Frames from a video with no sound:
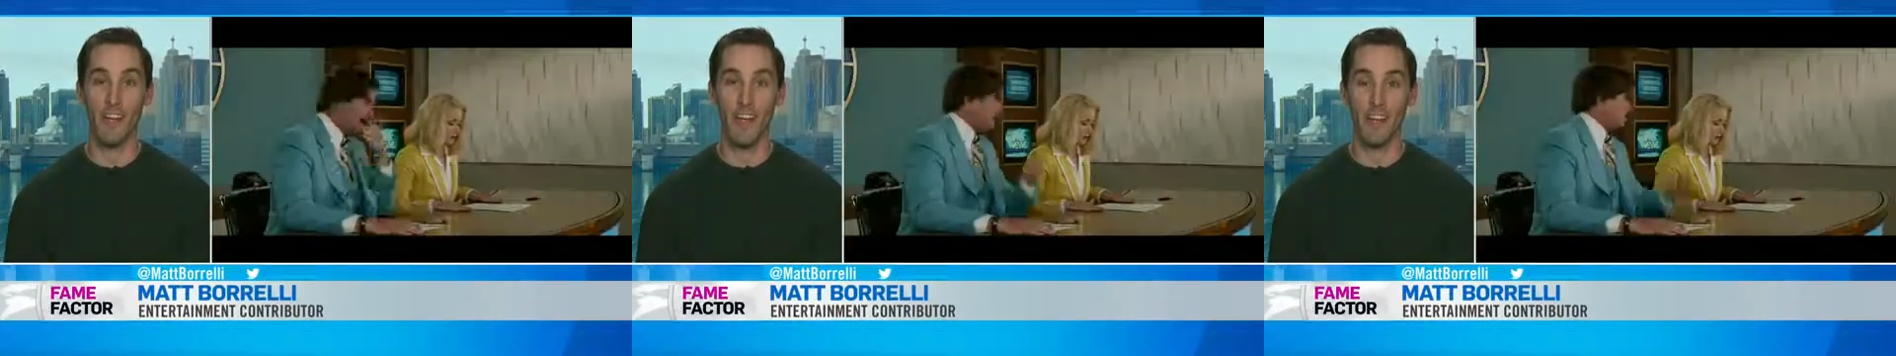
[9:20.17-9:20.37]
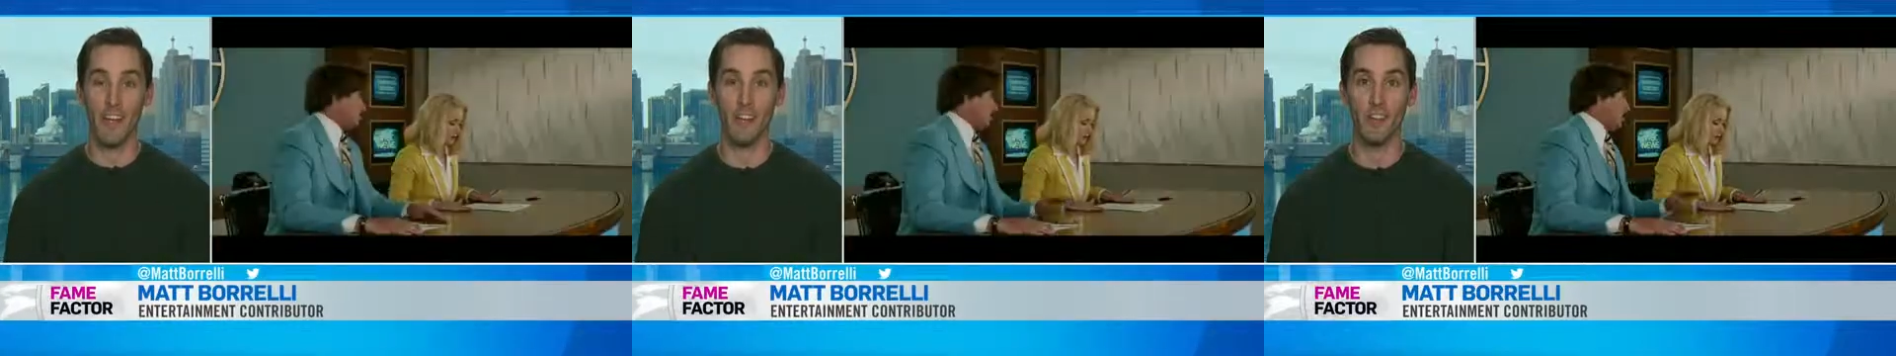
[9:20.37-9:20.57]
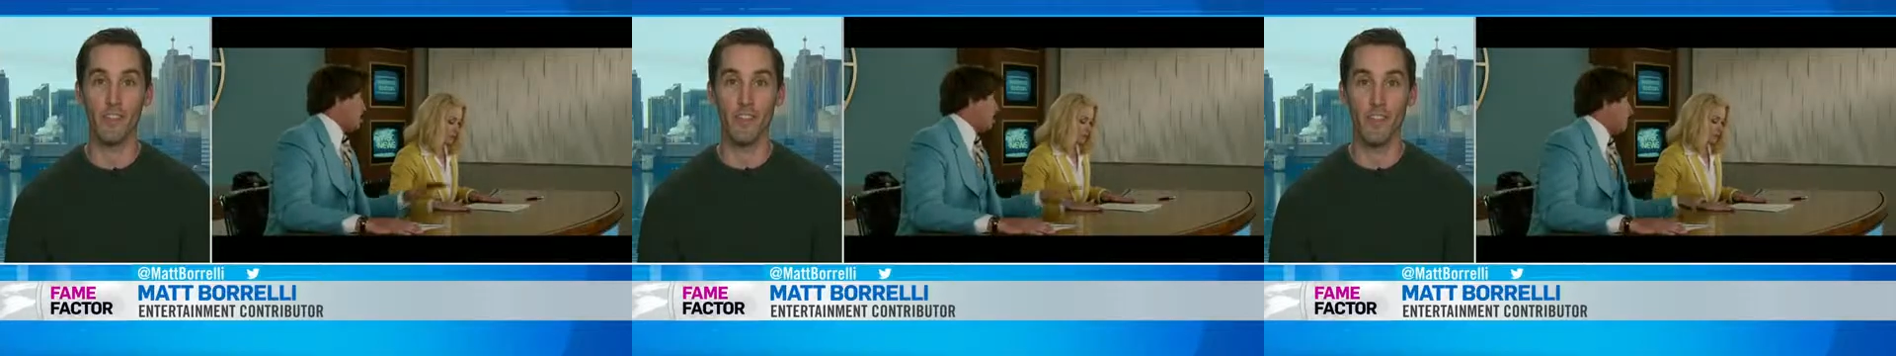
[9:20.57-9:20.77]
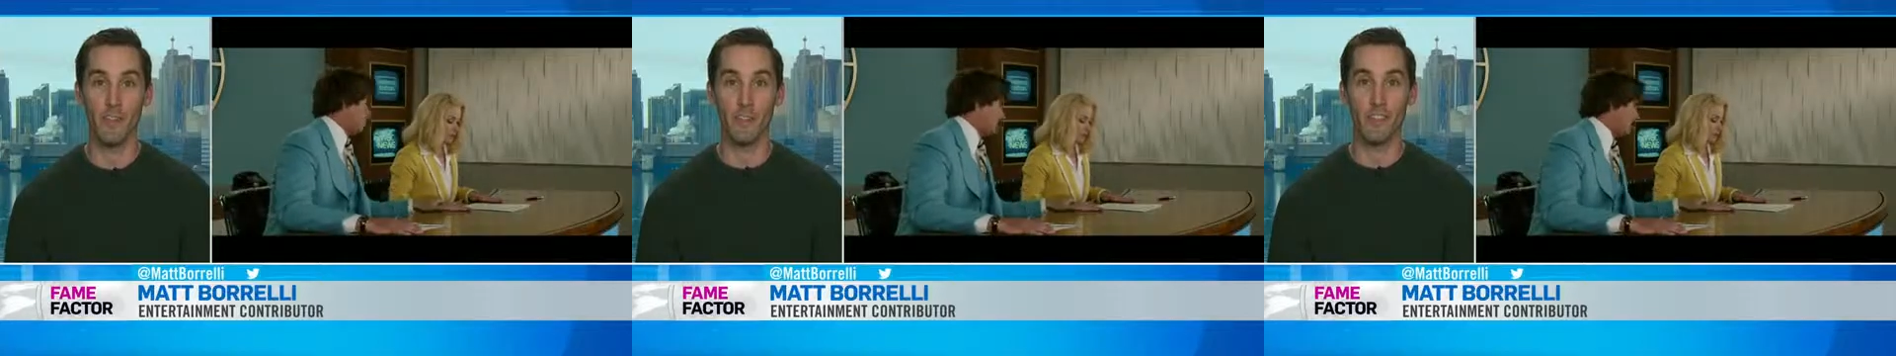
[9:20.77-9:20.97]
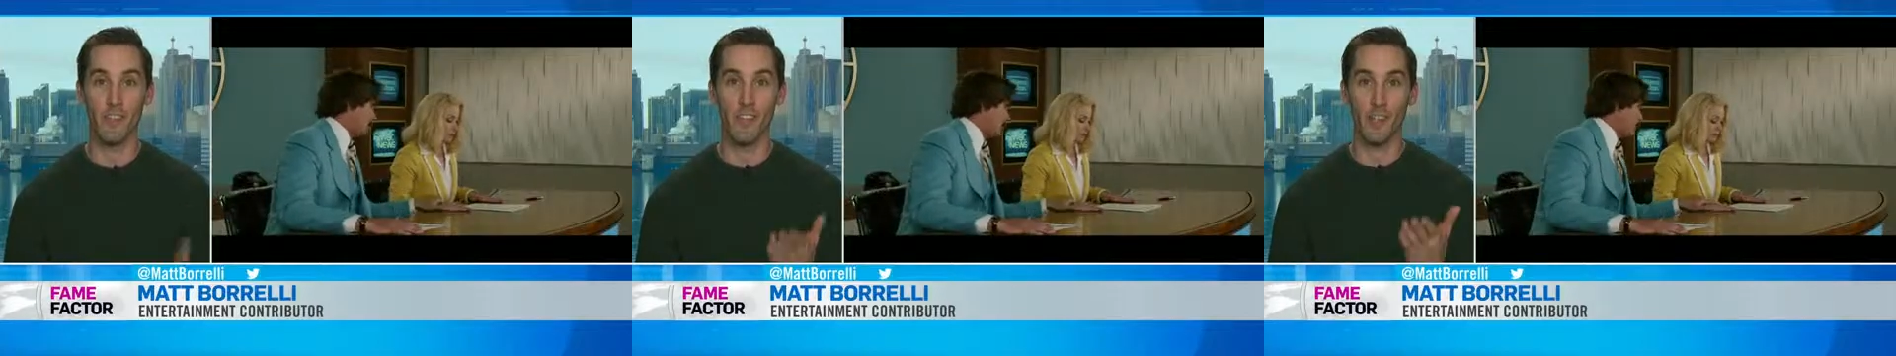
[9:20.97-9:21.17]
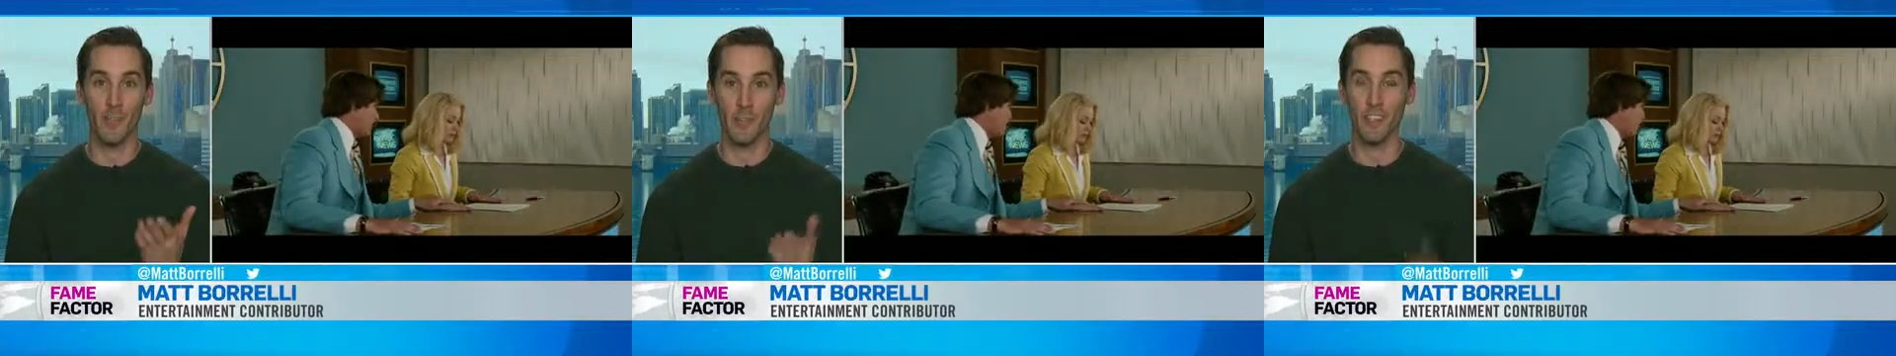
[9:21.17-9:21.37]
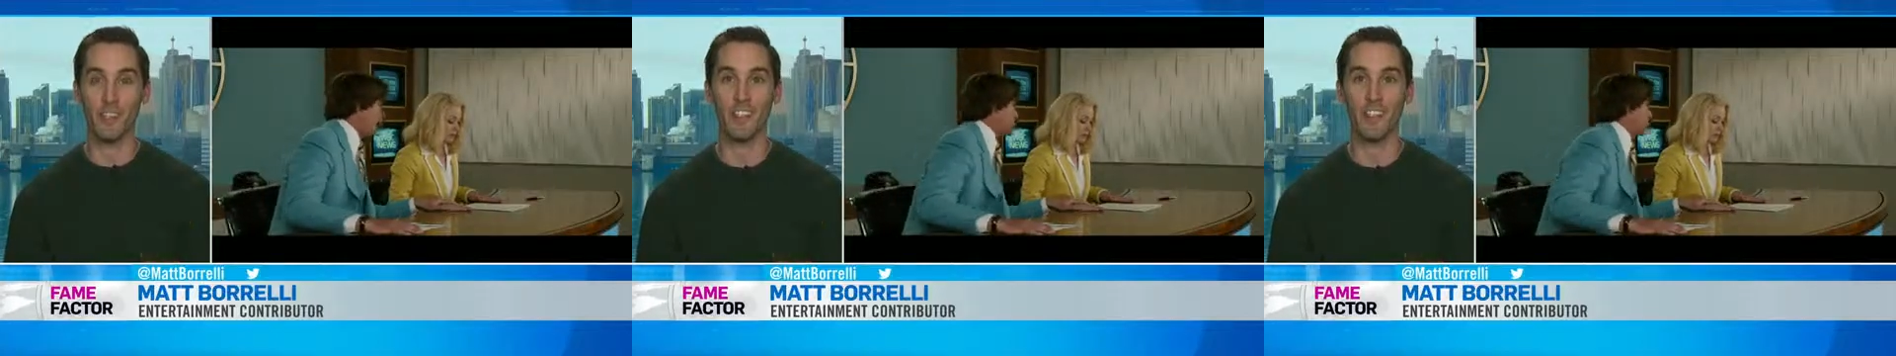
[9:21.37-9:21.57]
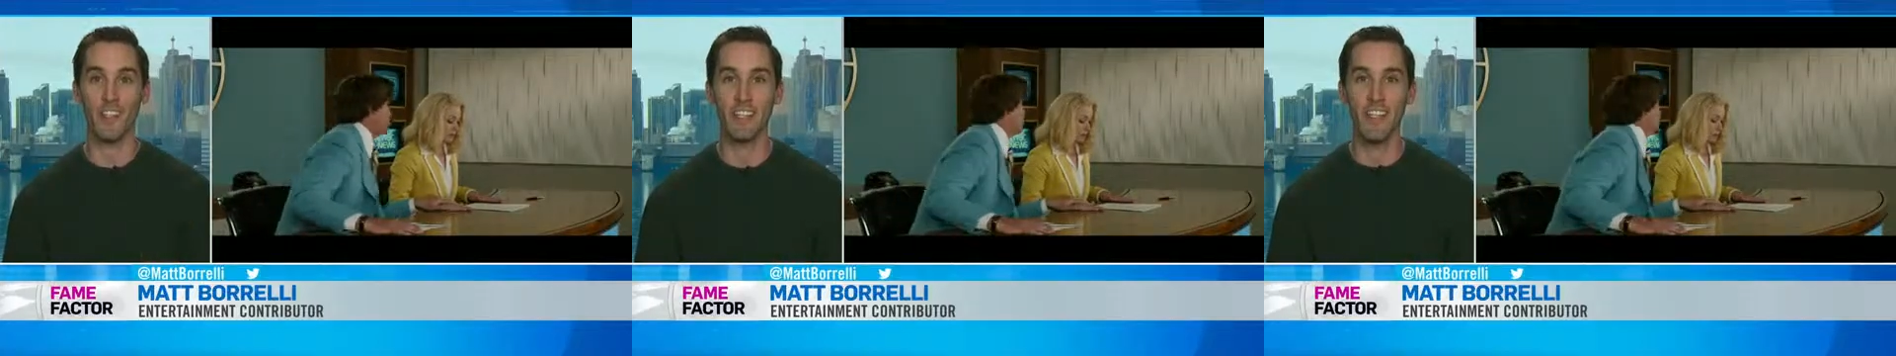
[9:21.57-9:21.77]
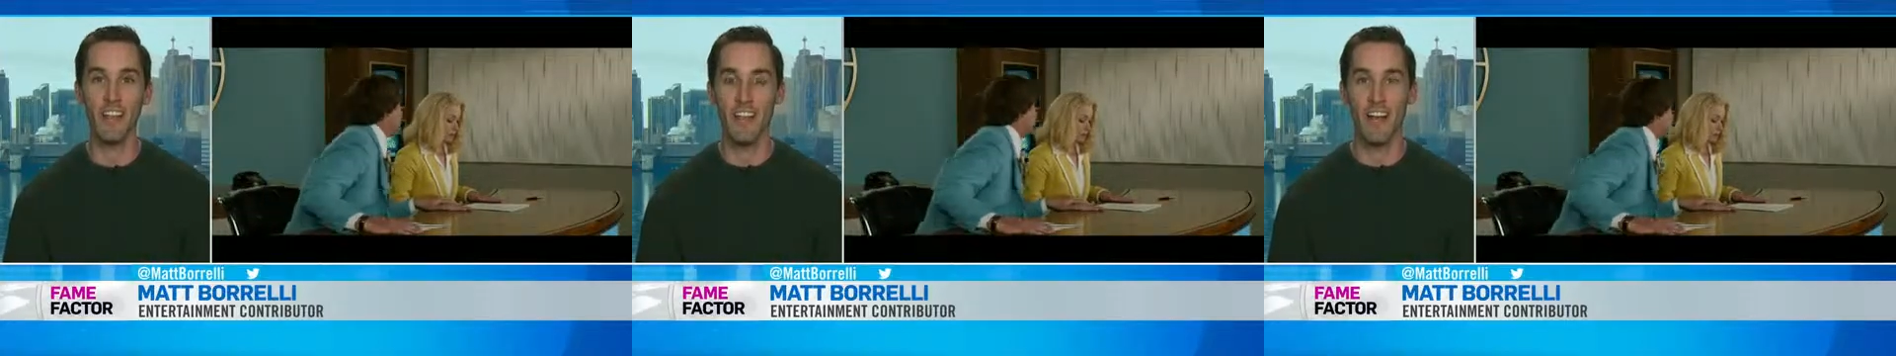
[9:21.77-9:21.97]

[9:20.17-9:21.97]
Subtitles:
heck out of it. He was here recently